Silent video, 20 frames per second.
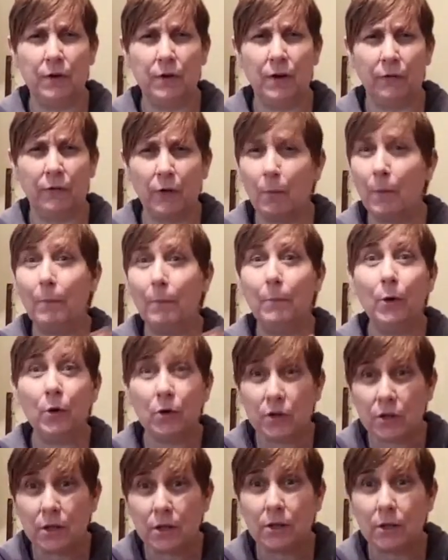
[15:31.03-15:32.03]
I've got my
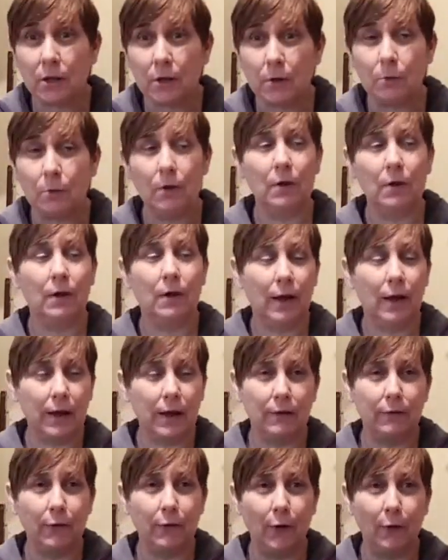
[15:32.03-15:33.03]
books to do
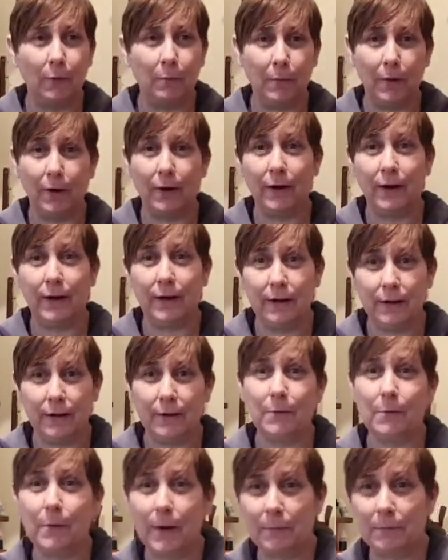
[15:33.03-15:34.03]
and I've got my
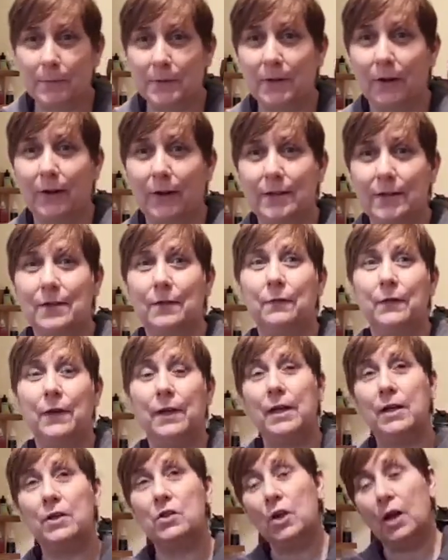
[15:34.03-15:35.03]
website to
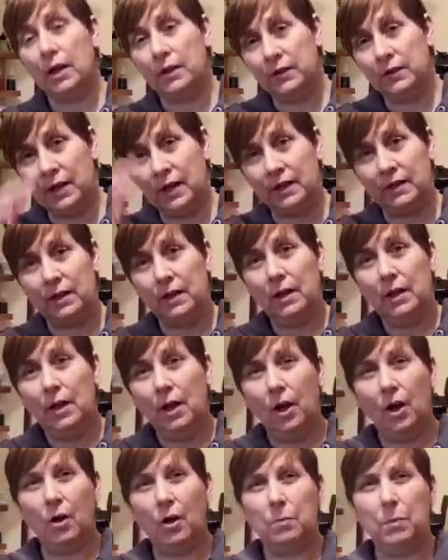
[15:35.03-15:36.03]
finish, and then
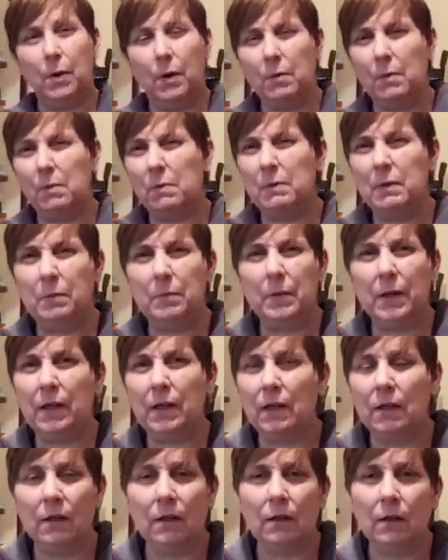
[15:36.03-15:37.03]
I'll probably
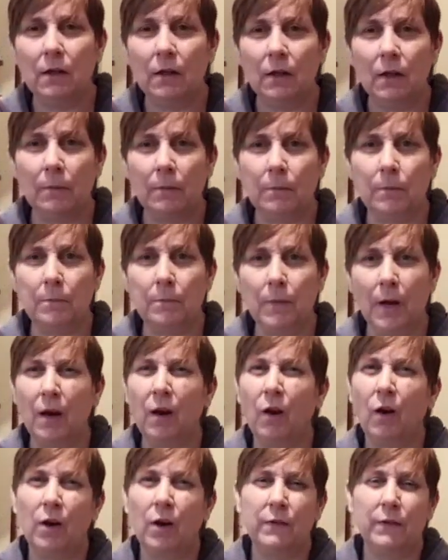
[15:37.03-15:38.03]
be
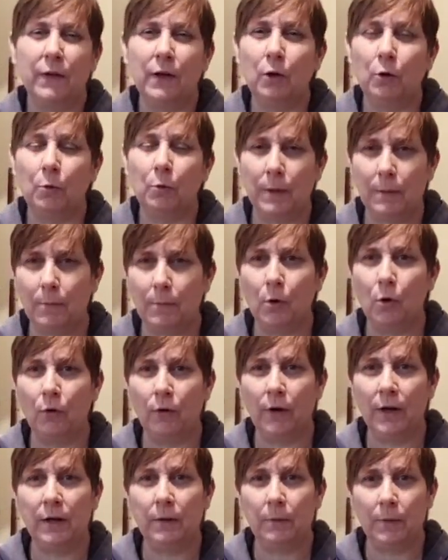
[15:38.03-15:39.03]
live a little bit more
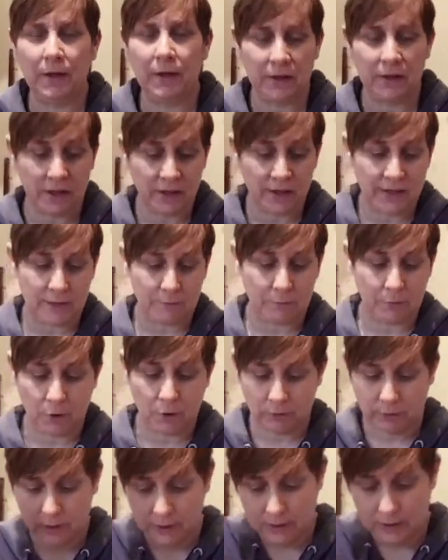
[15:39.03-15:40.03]
anyway than I am
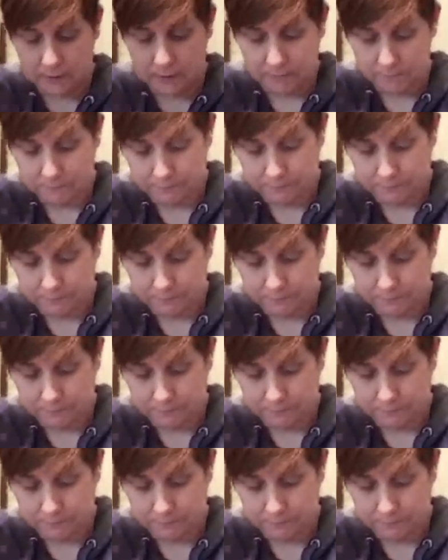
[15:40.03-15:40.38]
currently.